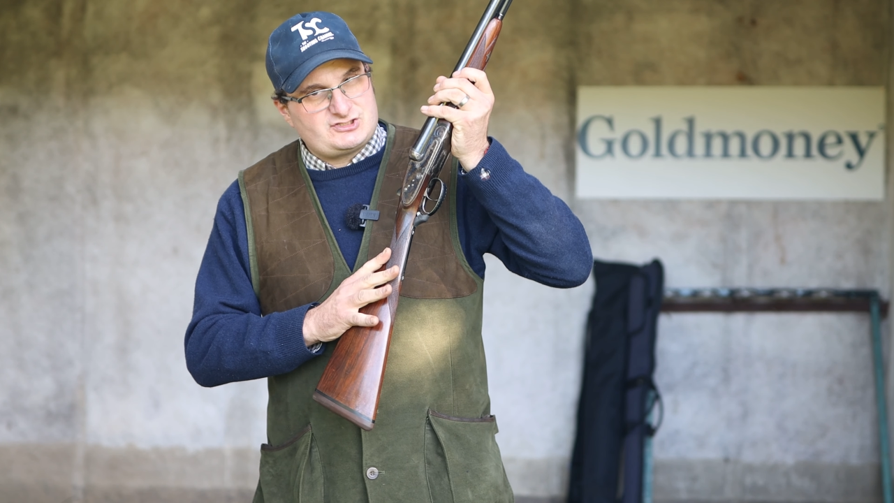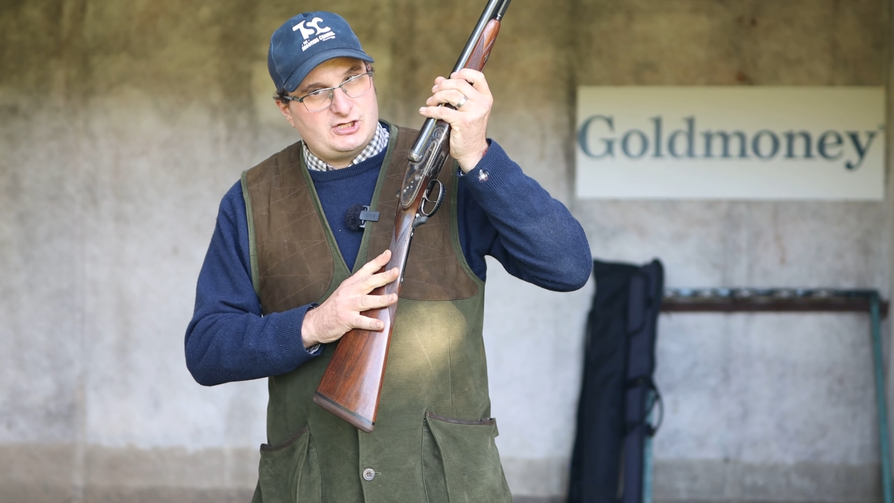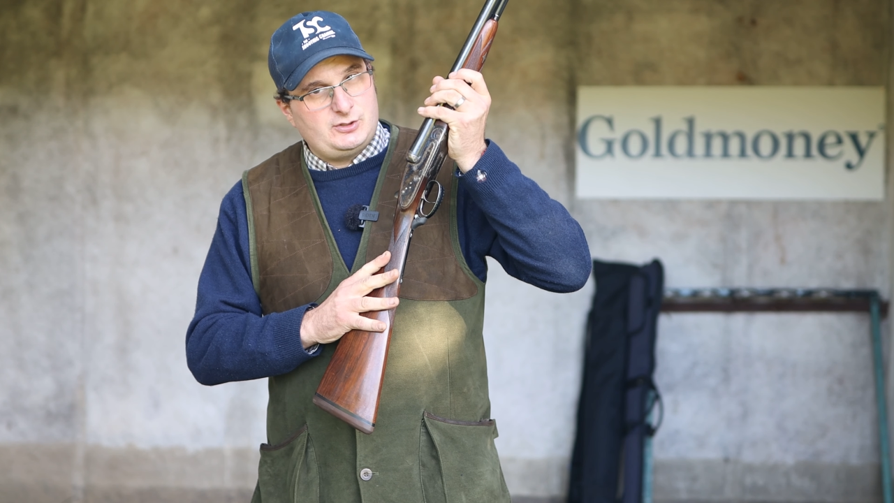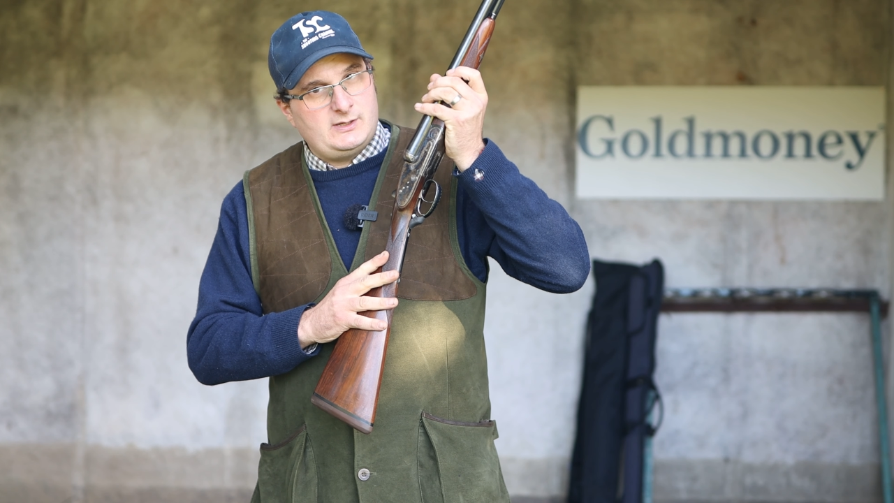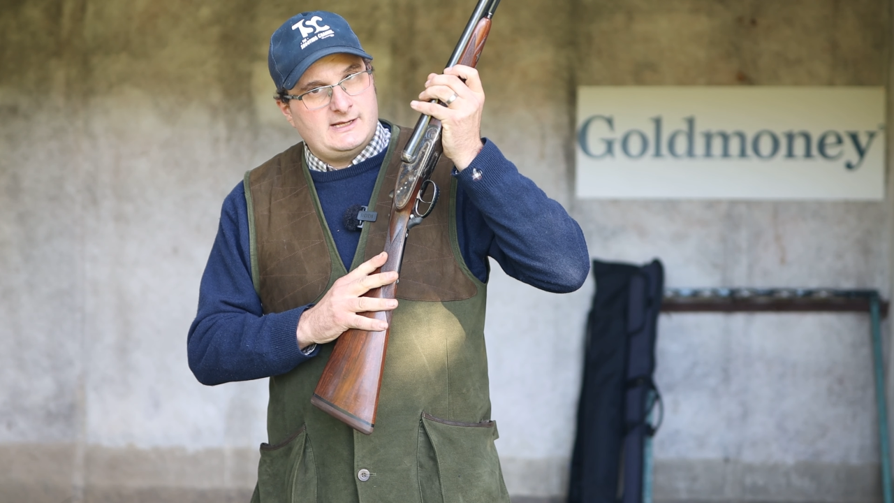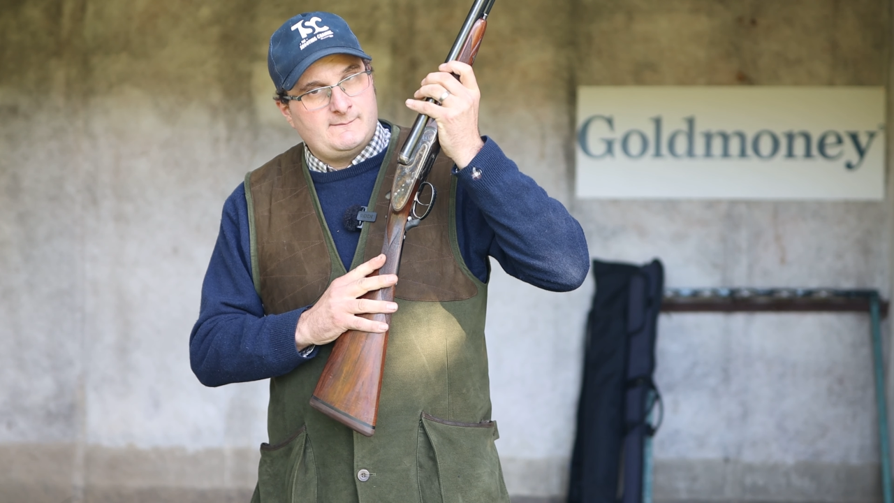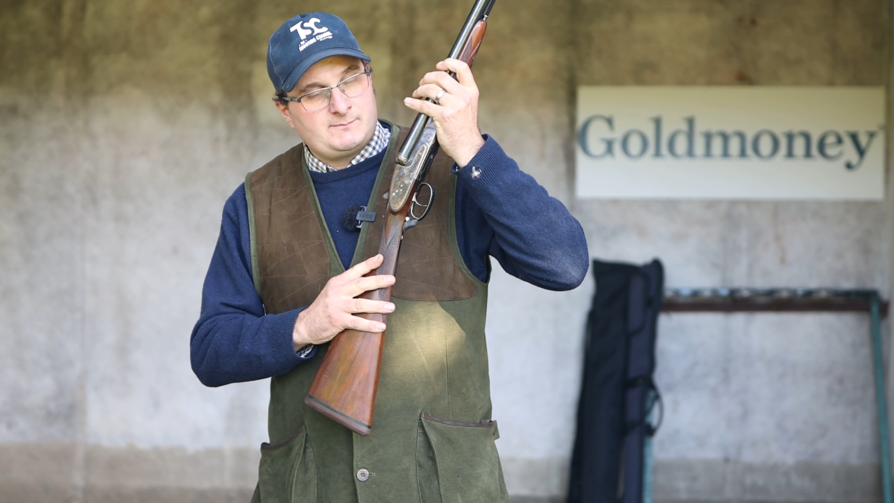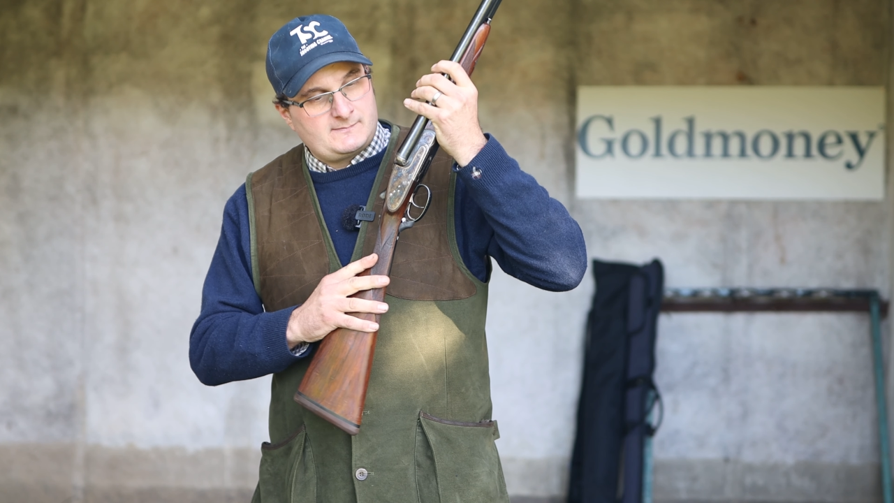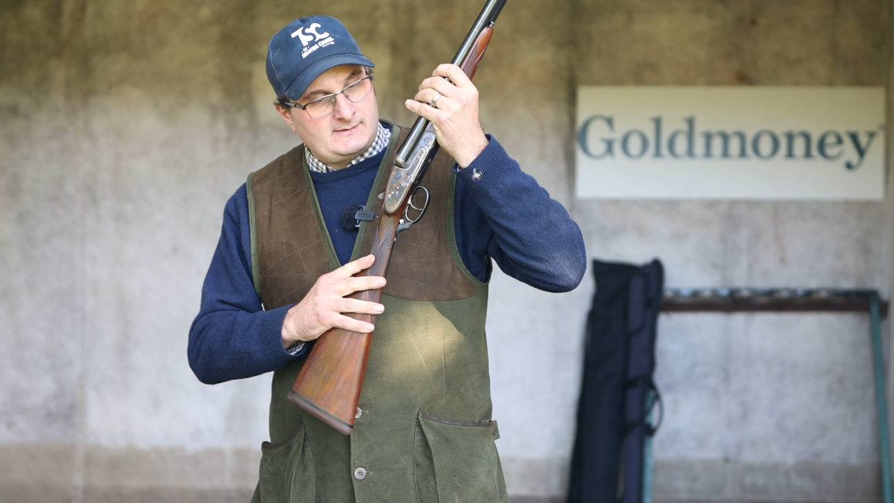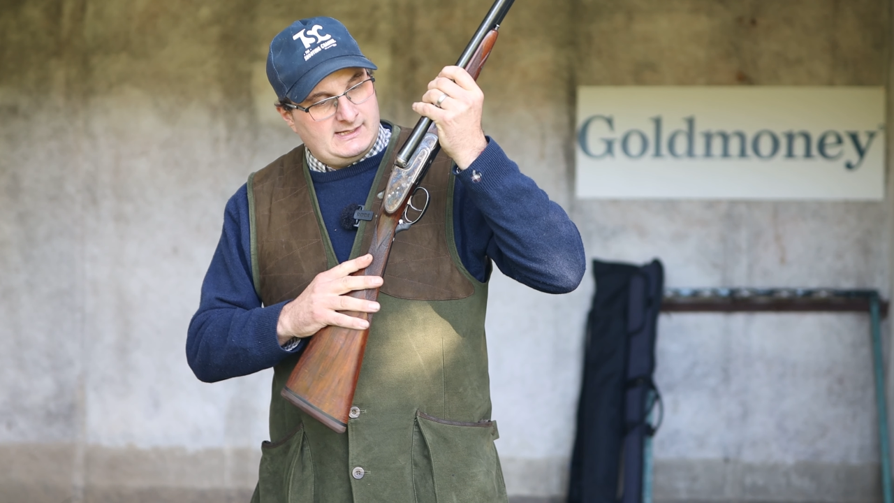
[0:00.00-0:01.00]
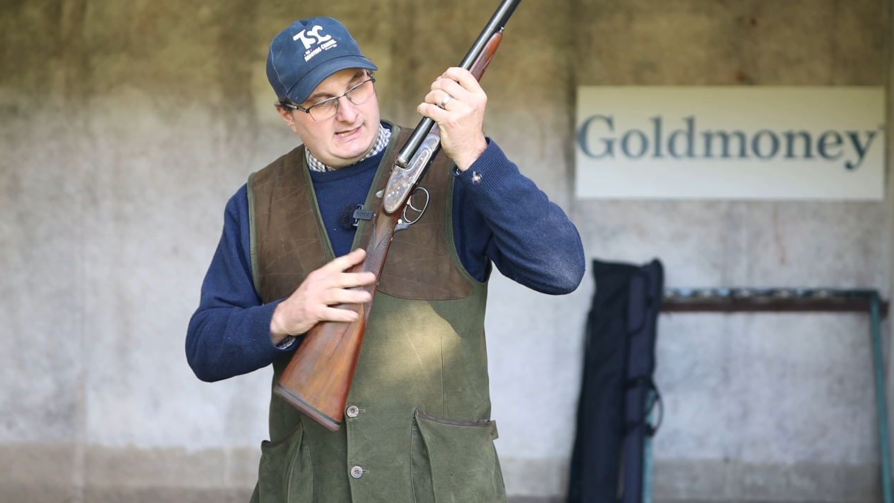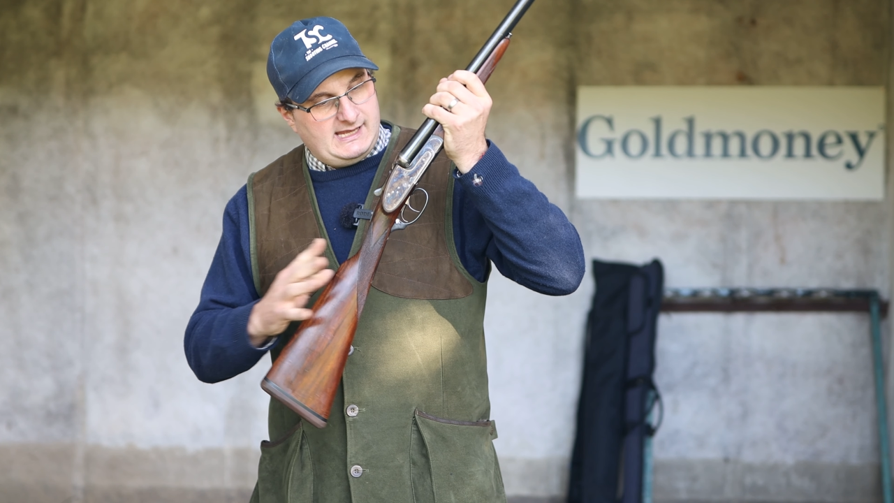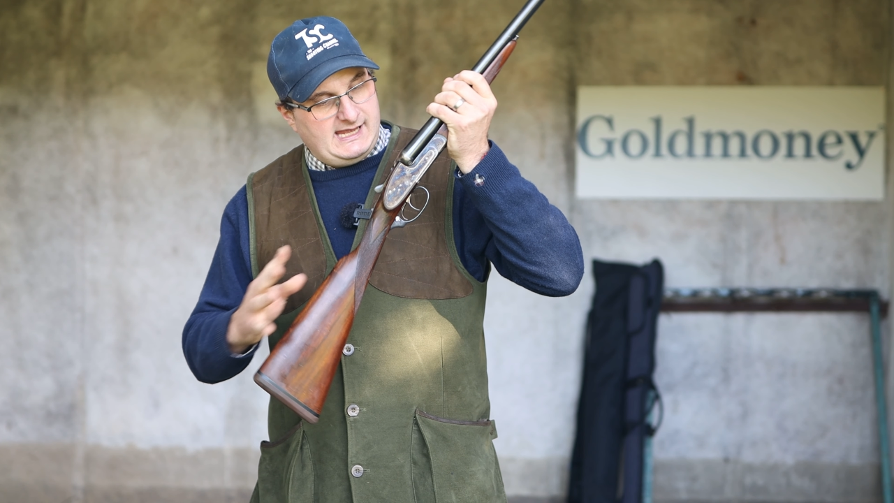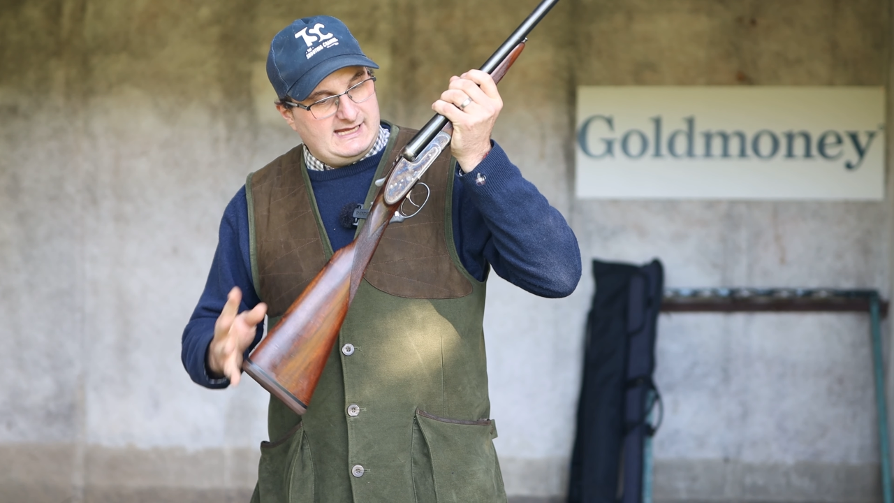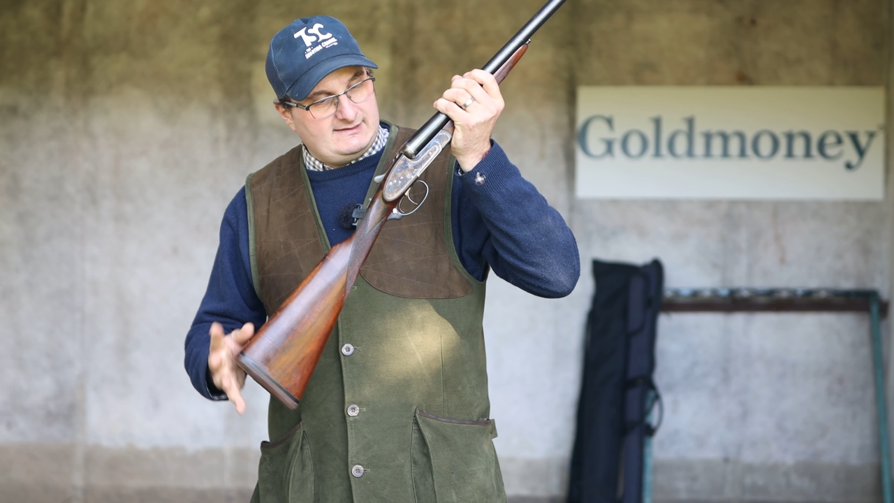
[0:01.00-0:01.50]
2,
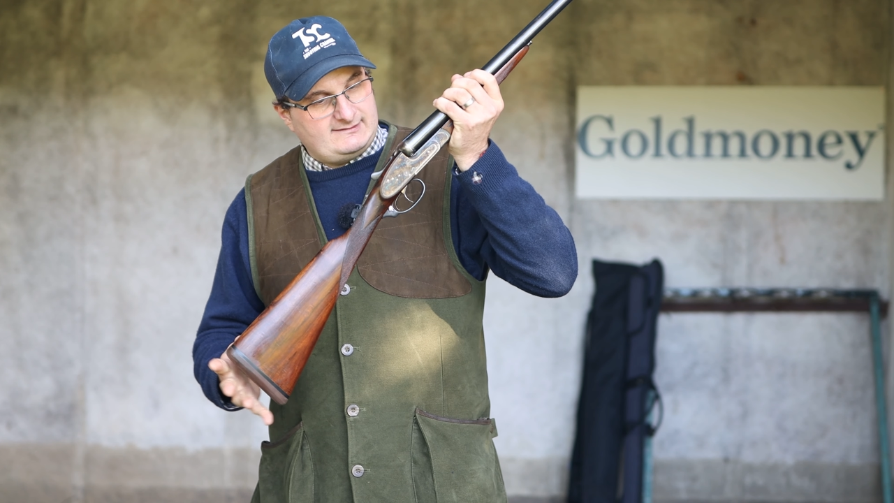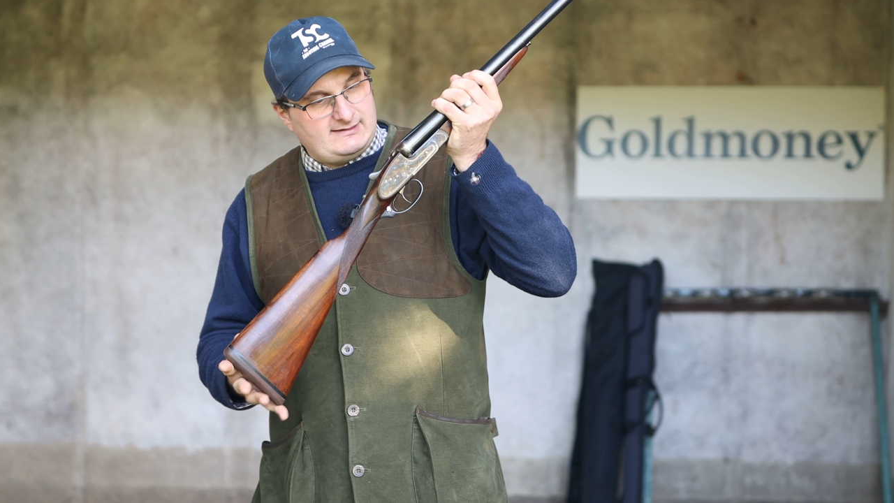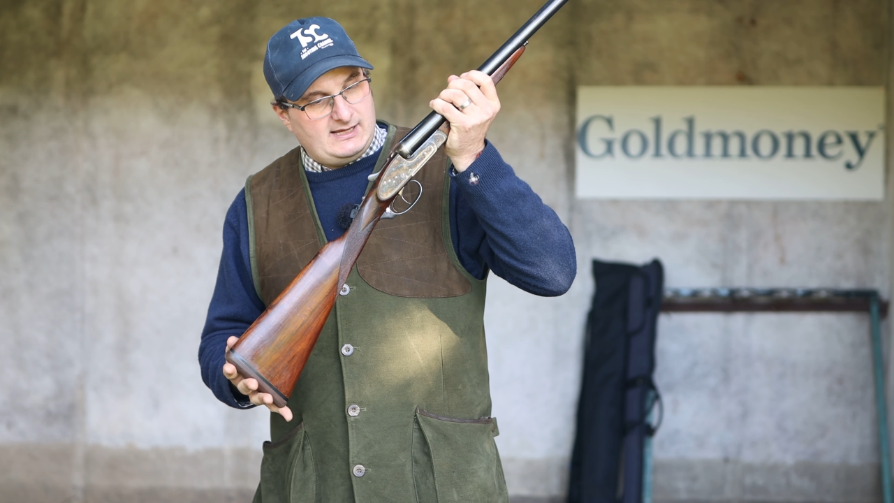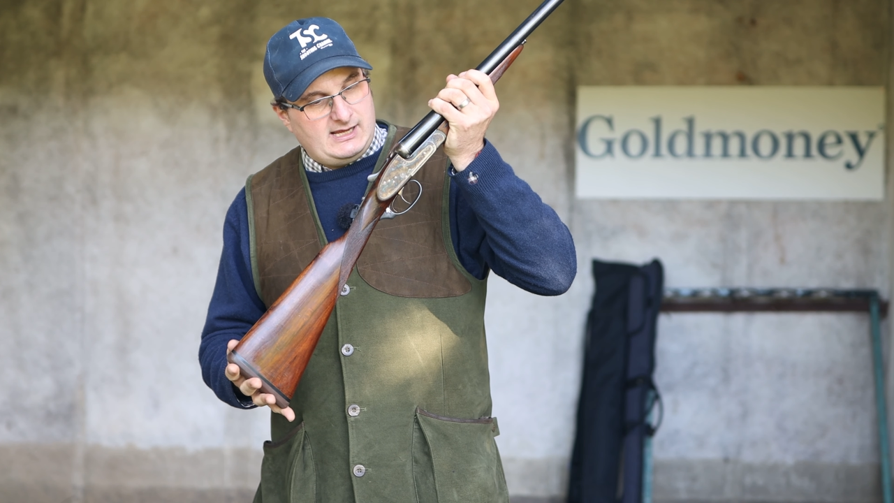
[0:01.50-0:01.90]
it's